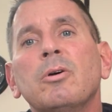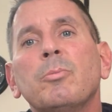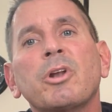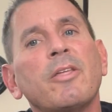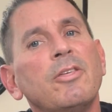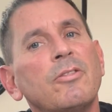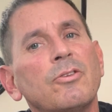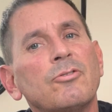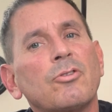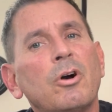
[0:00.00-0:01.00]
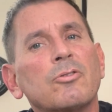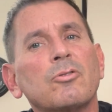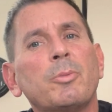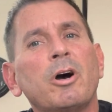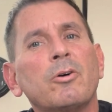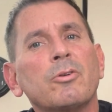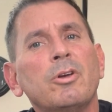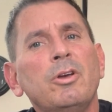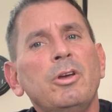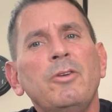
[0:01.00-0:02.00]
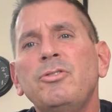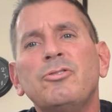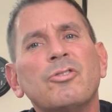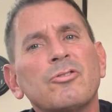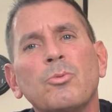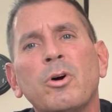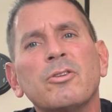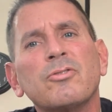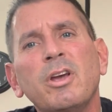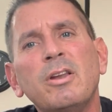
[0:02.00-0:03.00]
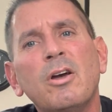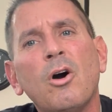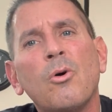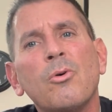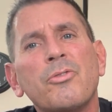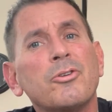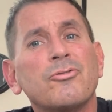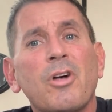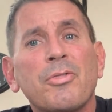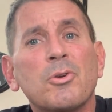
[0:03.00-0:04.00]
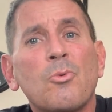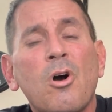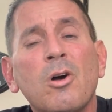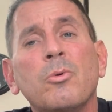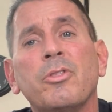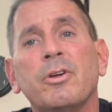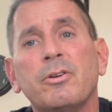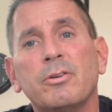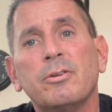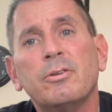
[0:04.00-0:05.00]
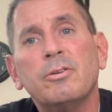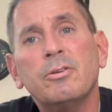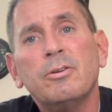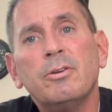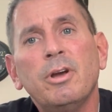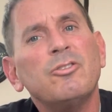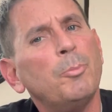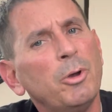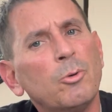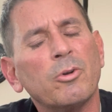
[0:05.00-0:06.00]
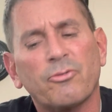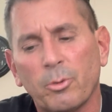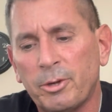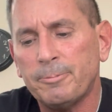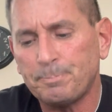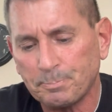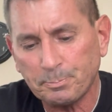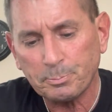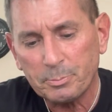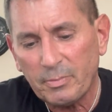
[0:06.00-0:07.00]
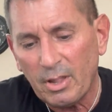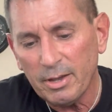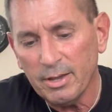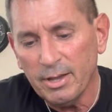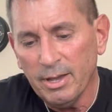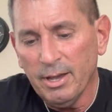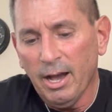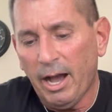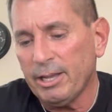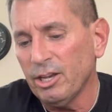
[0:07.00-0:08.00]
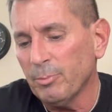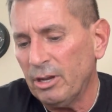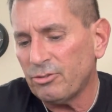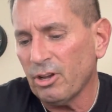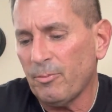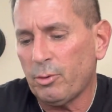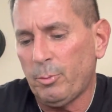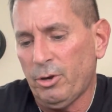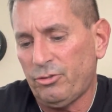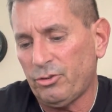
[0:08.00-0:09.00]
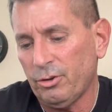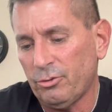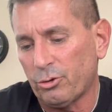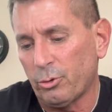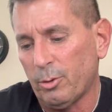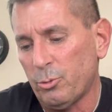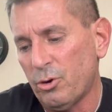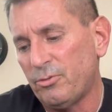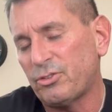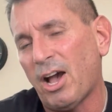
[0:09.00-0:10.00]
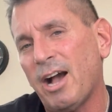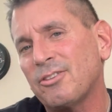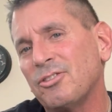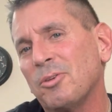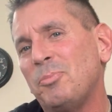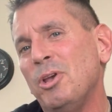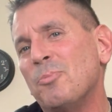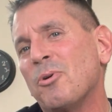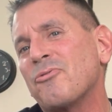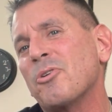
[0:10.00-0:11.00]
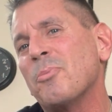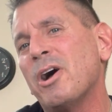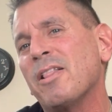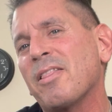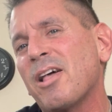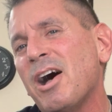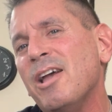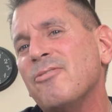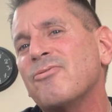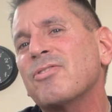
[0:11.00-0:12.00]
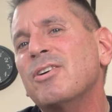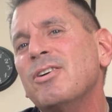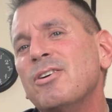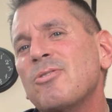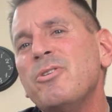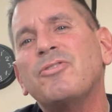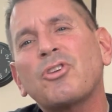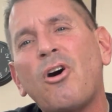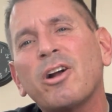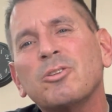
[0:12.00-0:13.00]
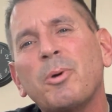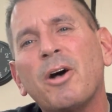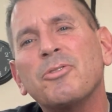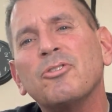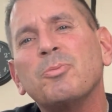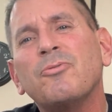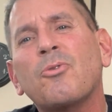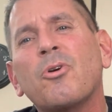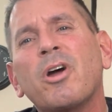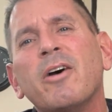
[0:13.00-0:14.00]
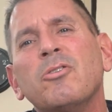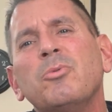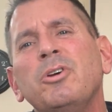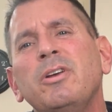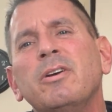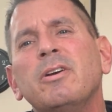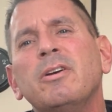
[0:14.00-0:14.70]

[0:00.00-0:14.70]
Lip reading: But I think this talks about if you just want to say no, there's nothing wrong with it. That's a big one for me. I give myself permission to remove toxic people from my life. We've talked about this before, haven't we?